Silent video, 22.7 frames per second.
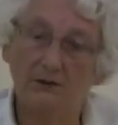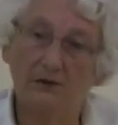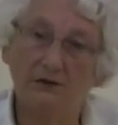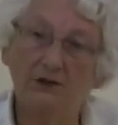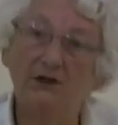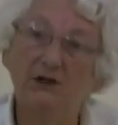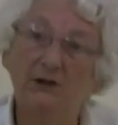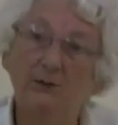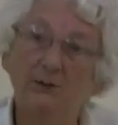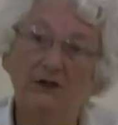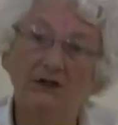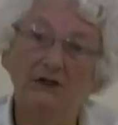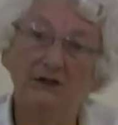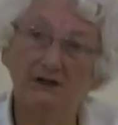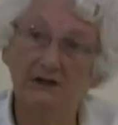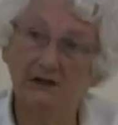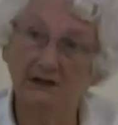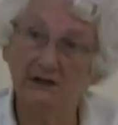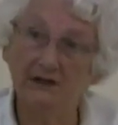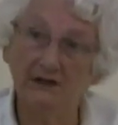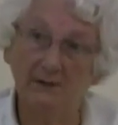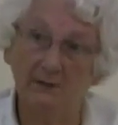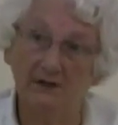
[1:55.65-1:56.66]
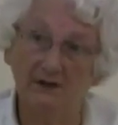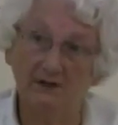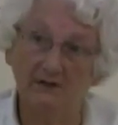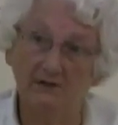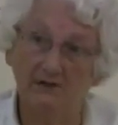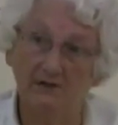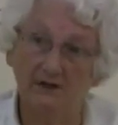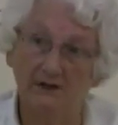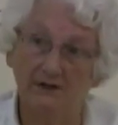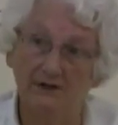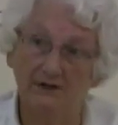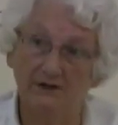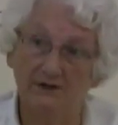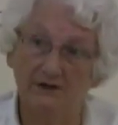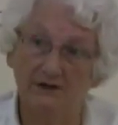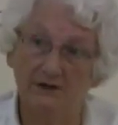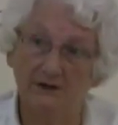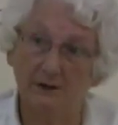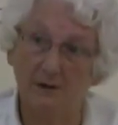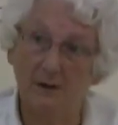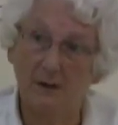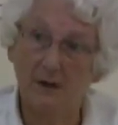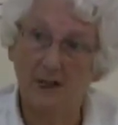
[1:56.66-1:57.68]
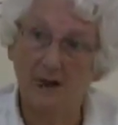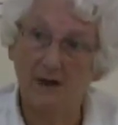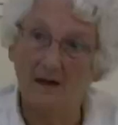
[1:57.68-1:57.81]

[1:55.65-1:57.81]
GB team in fencing.